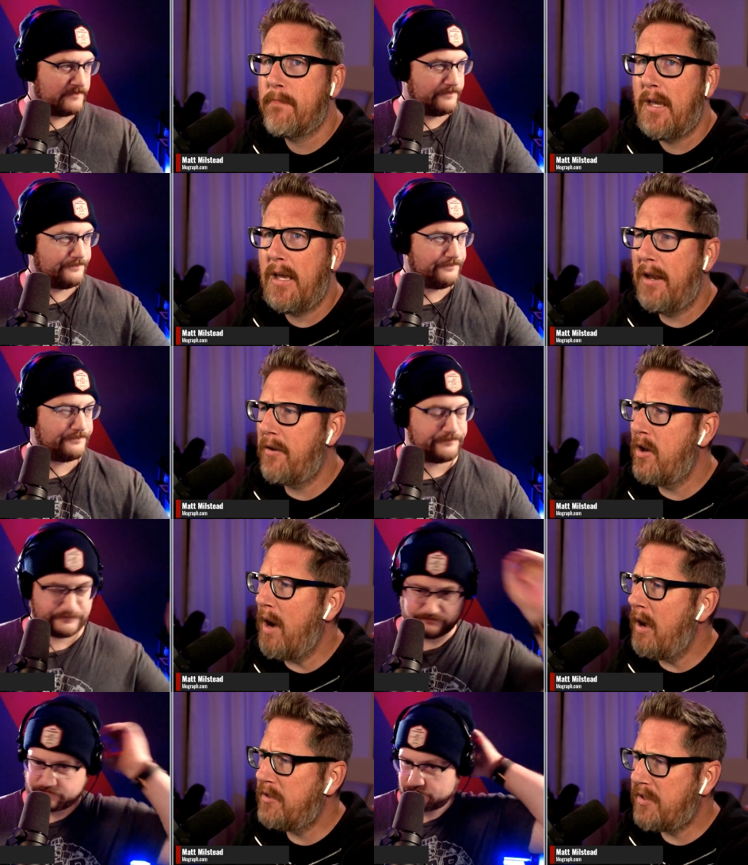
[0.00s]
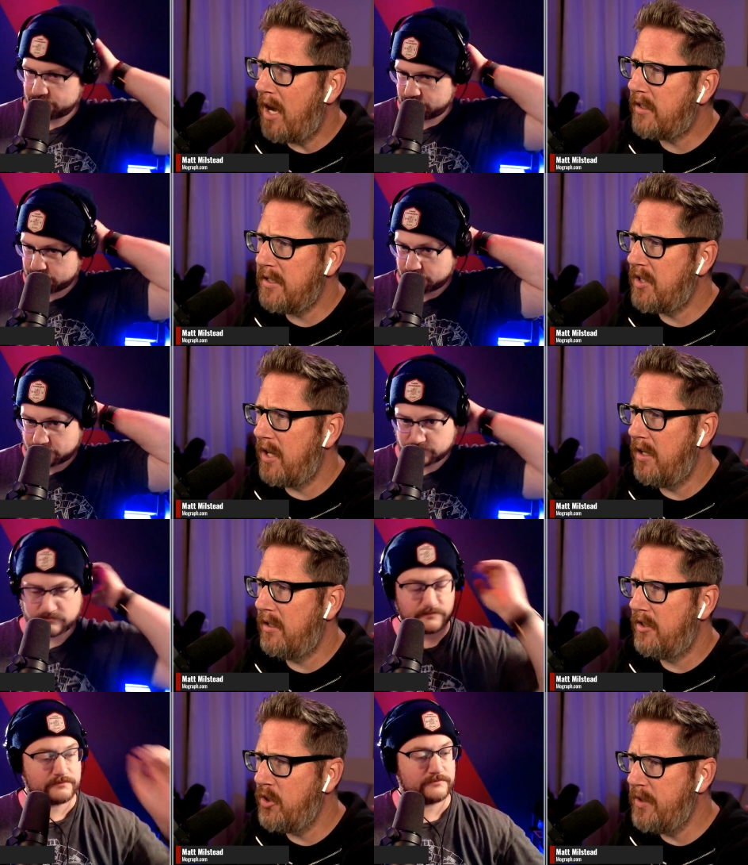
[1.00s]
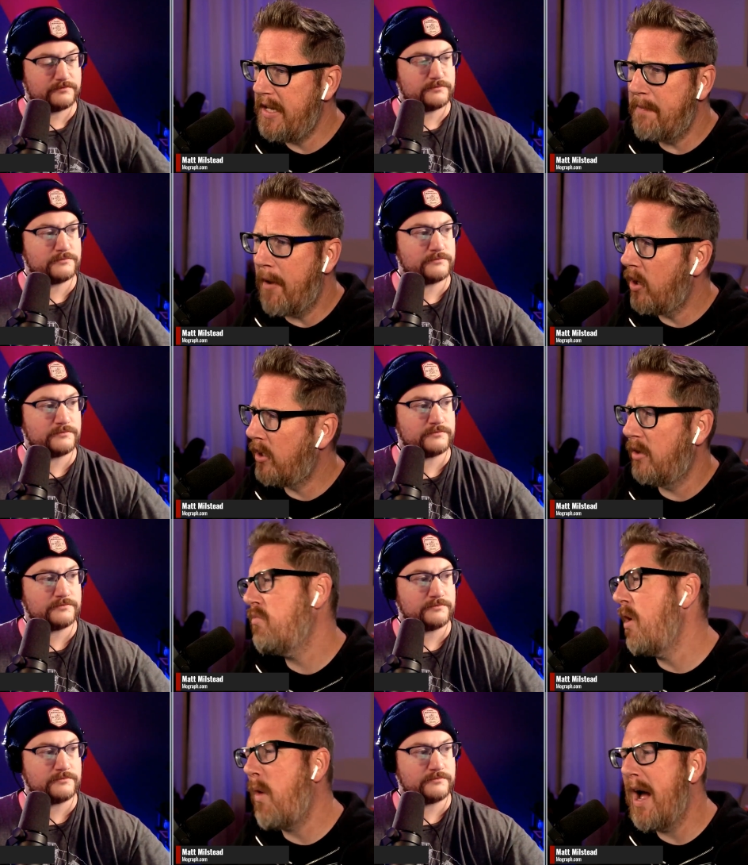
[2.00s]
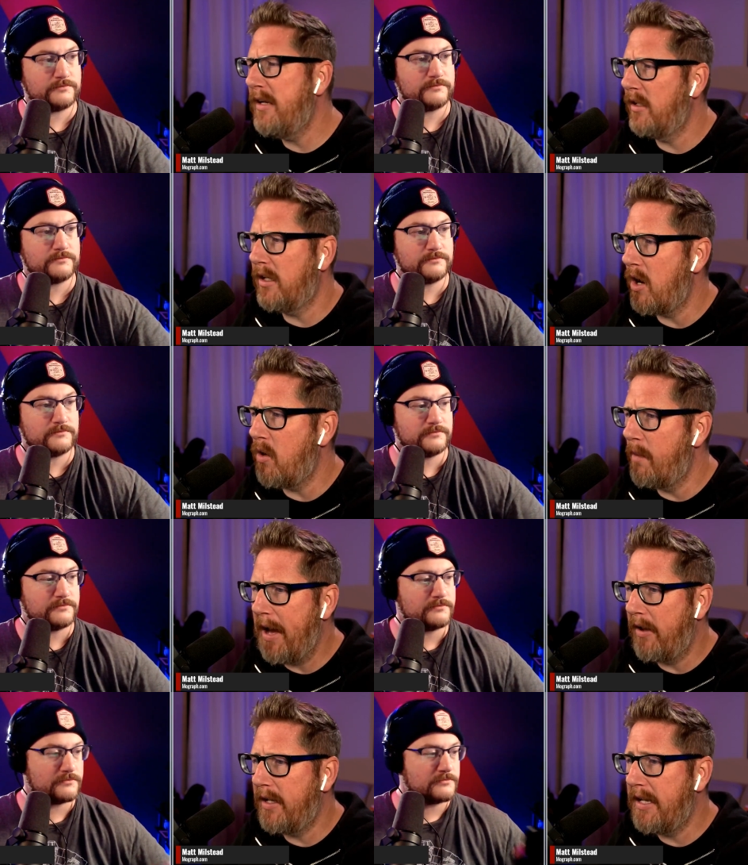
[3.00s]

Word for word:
Speaker 1: I don't know. I was talking to Houdini Mark a, a while ago about it. And